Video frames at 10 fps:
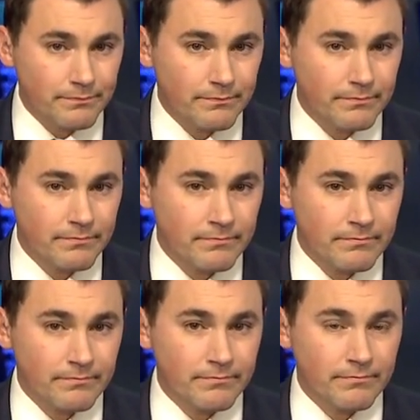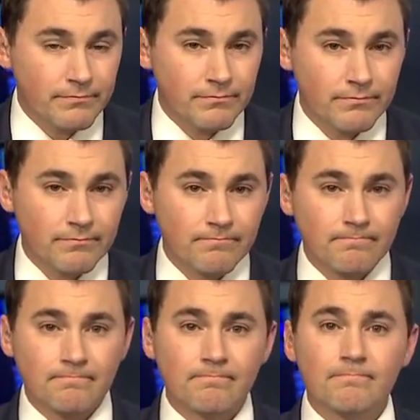
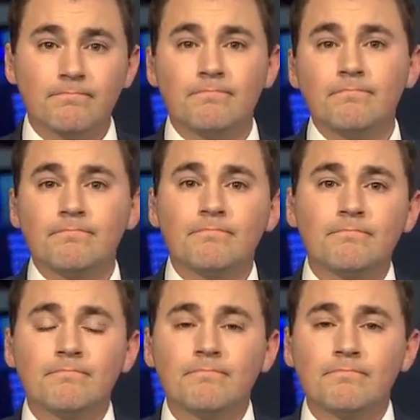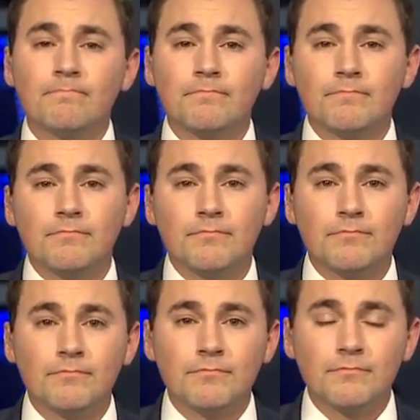
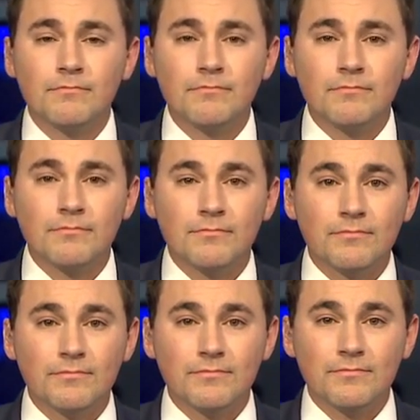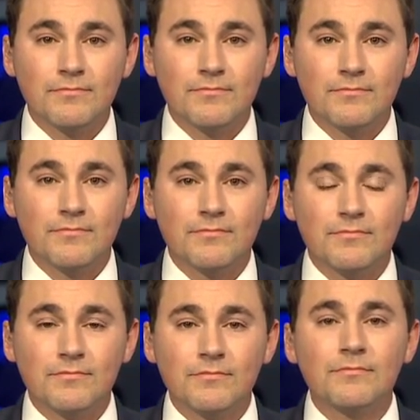
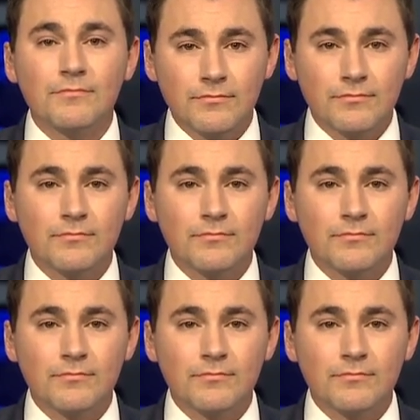No words are spoken by the person on screen.